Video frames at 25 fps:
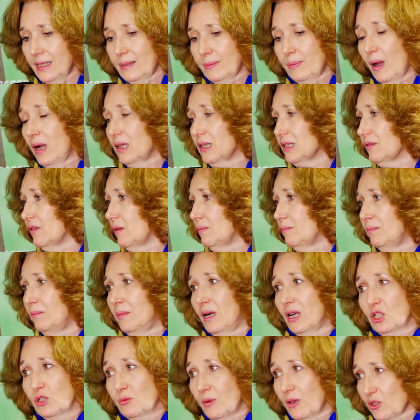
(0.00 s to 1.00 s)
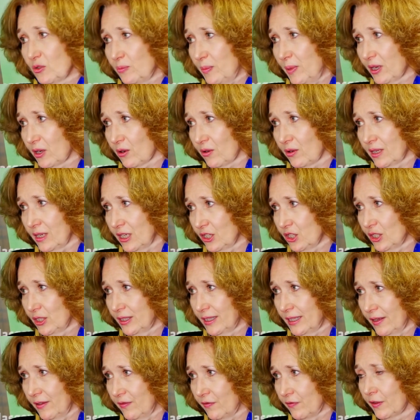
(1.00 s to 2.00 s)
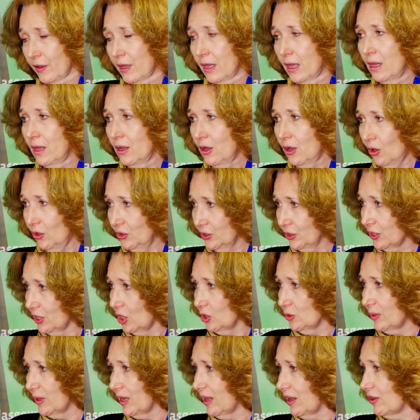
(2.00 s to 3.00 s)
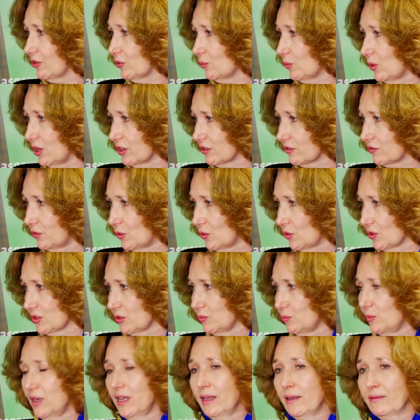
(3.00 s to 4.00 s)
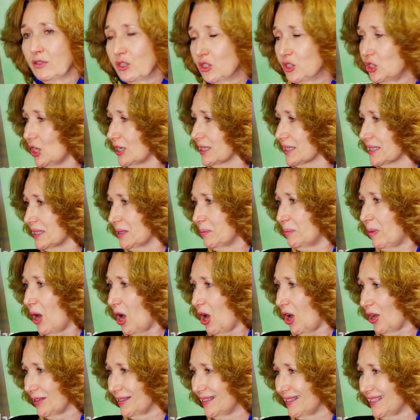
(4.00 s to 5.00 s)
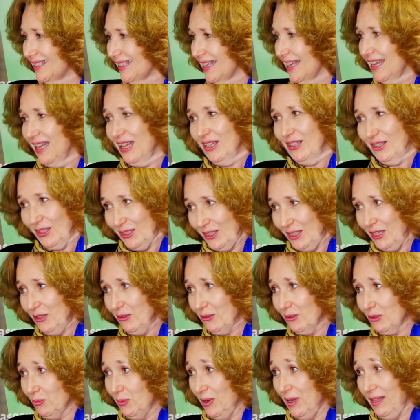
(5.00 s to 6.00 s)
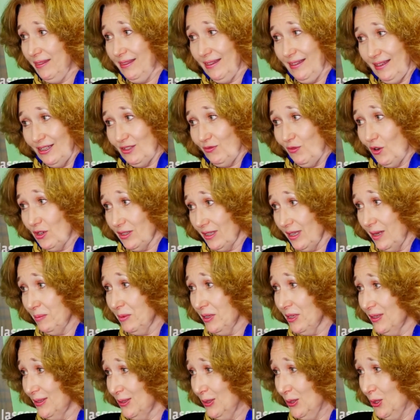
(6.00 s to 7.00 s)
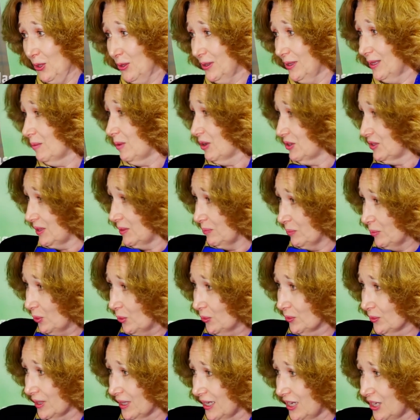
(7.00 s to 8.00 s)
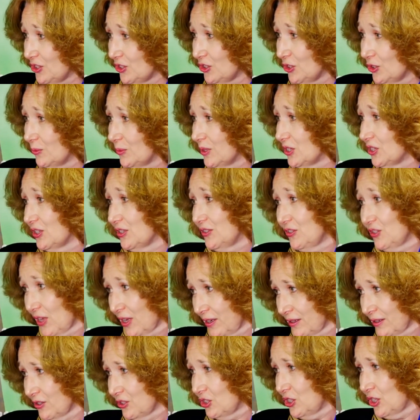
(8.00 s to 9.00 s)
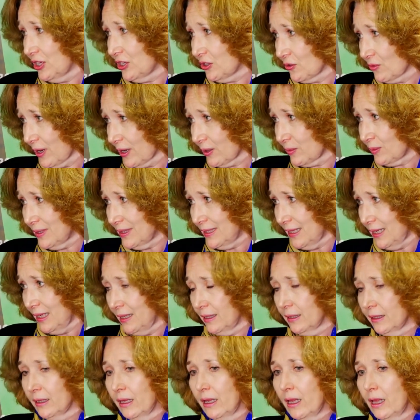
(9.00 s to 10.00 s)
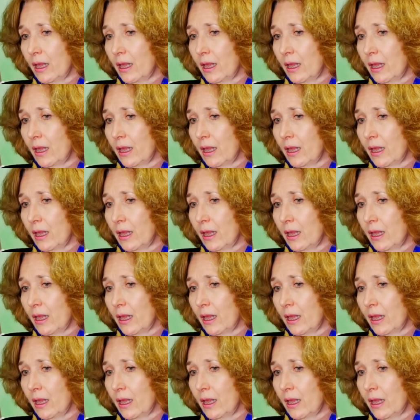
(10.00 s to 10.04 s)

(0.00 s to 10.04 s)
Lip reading: is part of a much, much bigger initiative on the global health workforce. We're just the part that deals with, as far as I'm concerned, the most important issue, which is gender equity.